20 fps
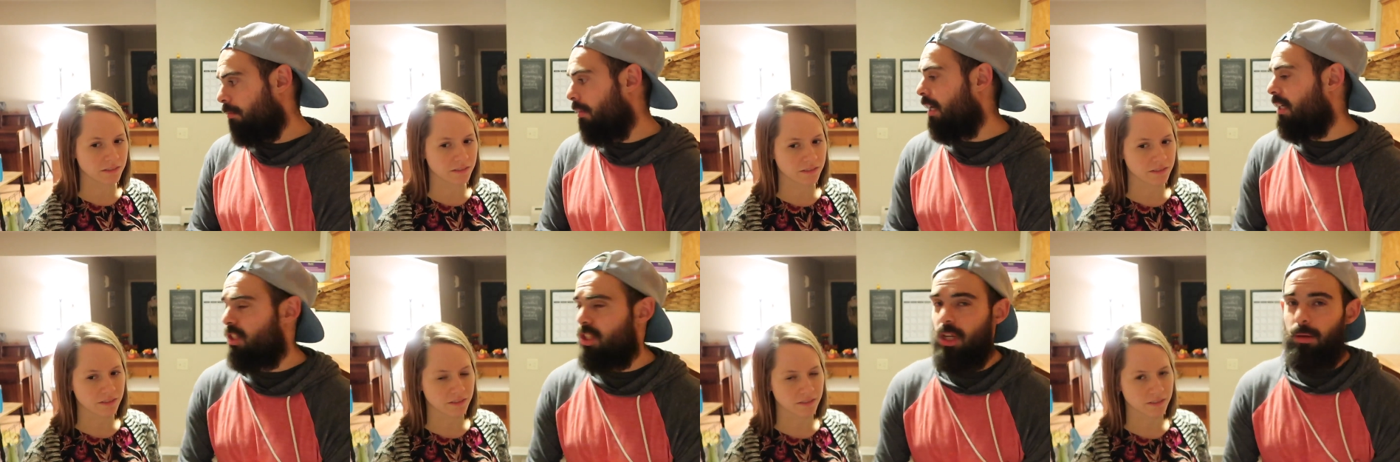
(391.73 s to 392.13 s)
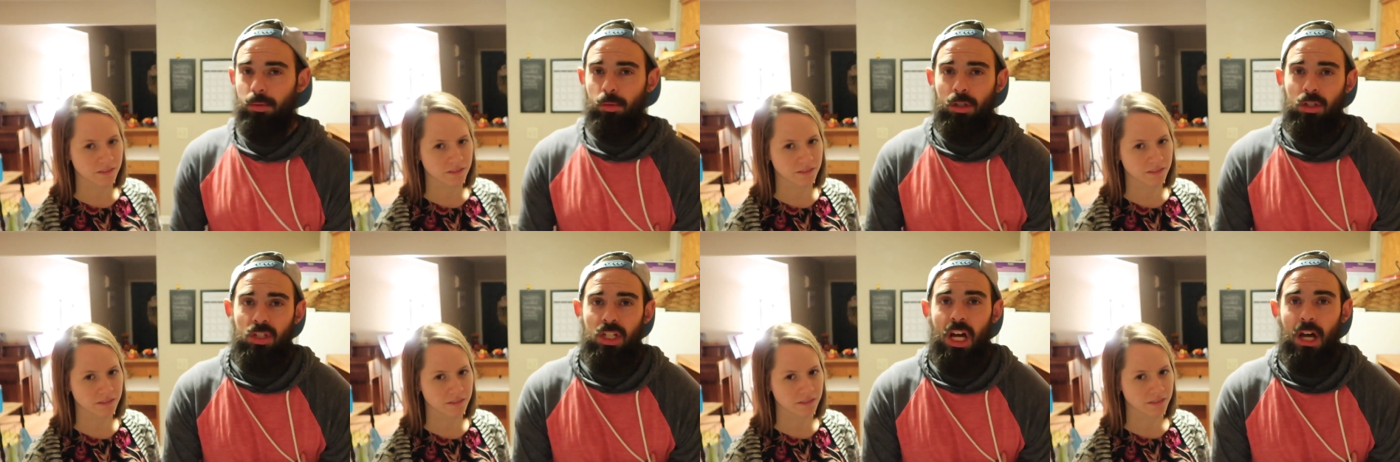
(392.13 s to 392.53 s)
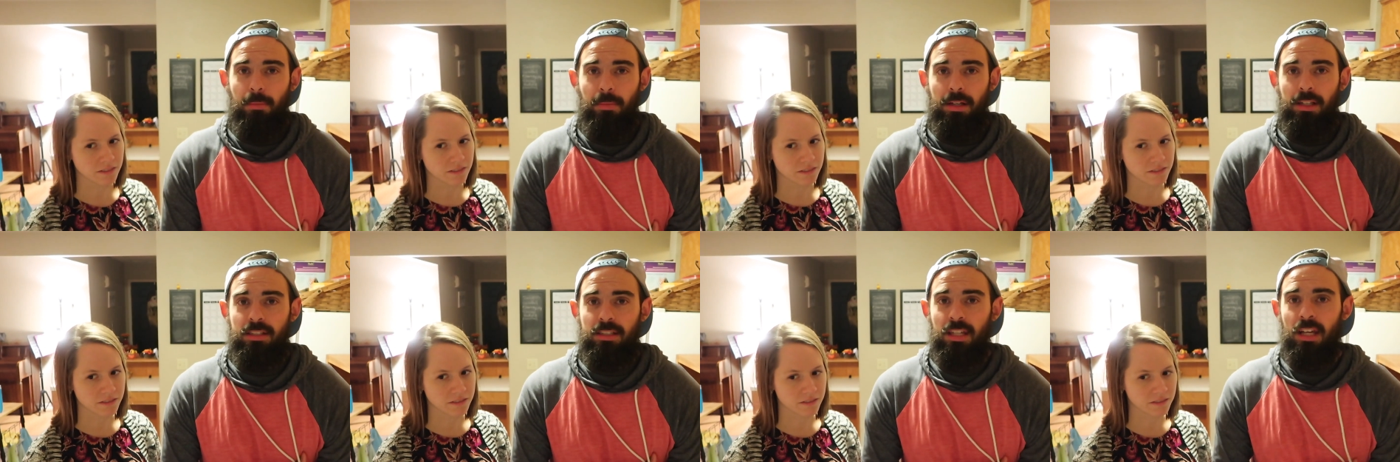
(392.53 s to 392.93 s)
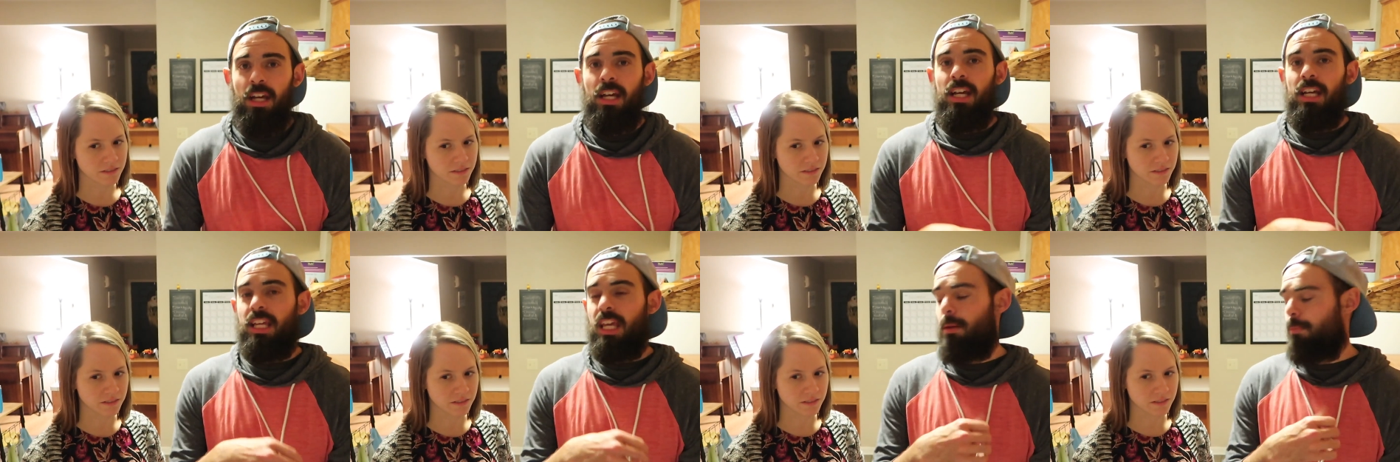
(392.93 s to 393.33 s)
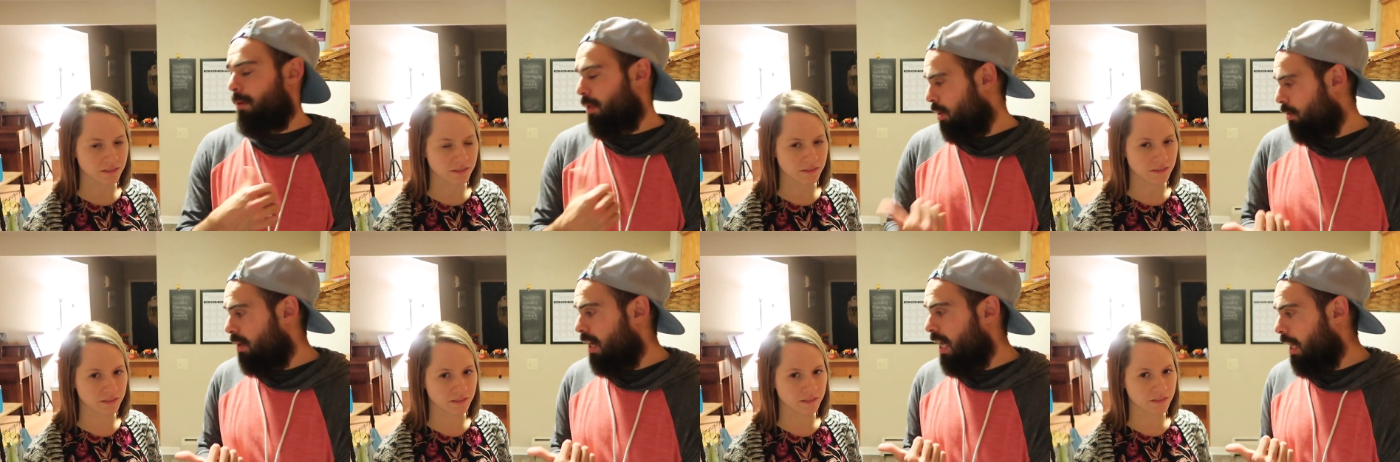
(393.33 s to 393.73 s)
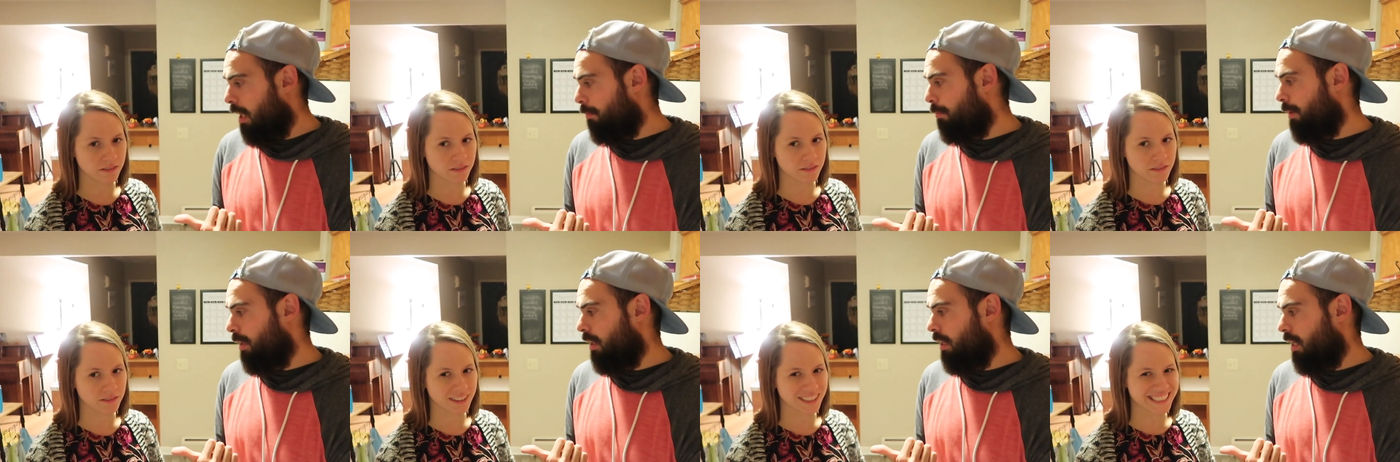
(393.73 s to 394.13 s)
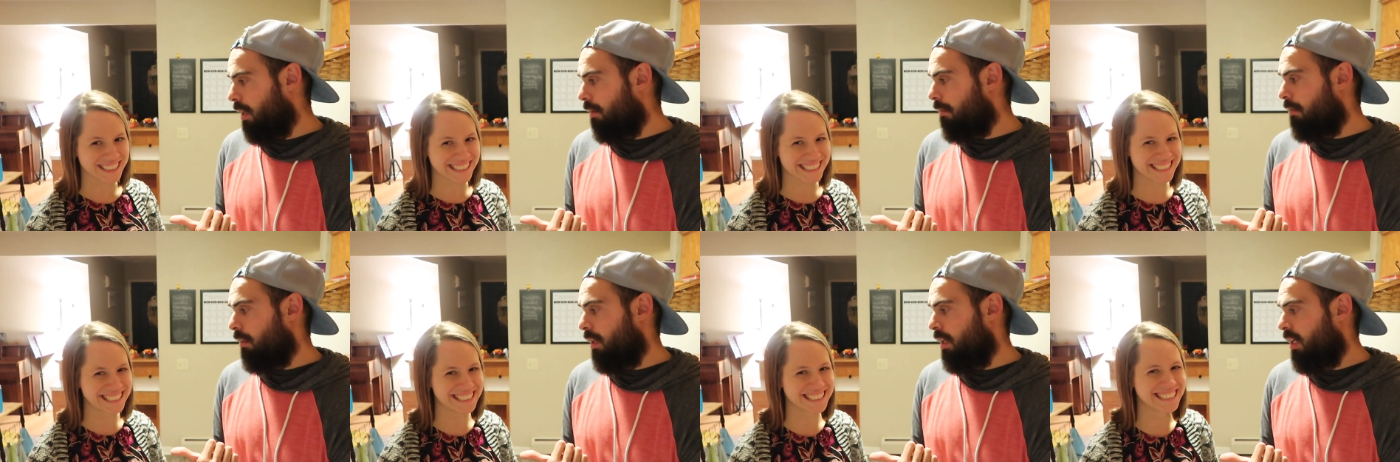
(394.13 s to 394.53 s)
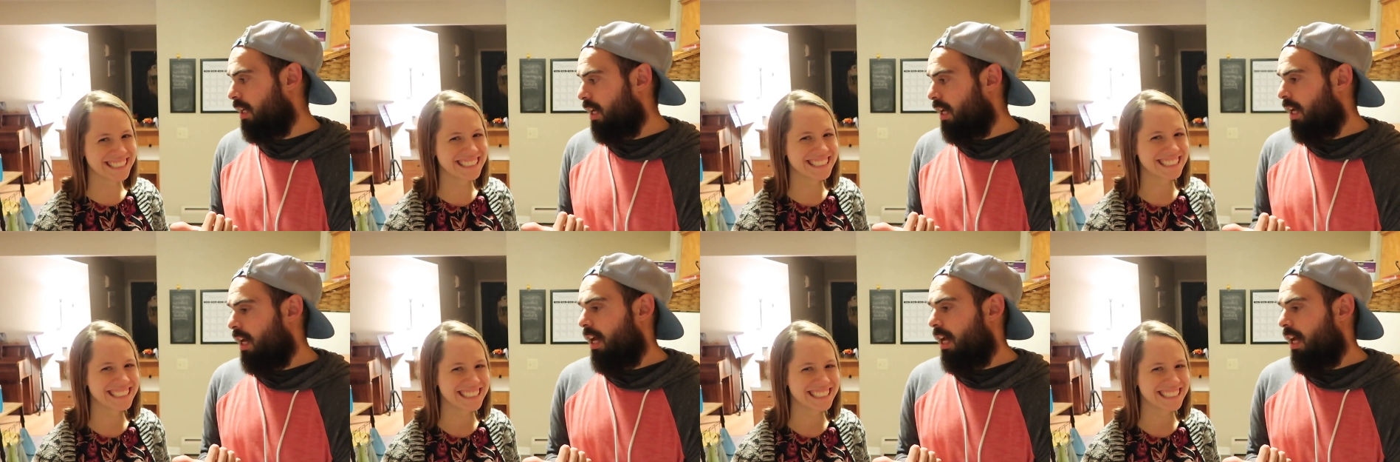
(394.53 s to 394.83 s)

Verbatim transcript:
Speaker 1: And my number one job is keeping you happy and healthy,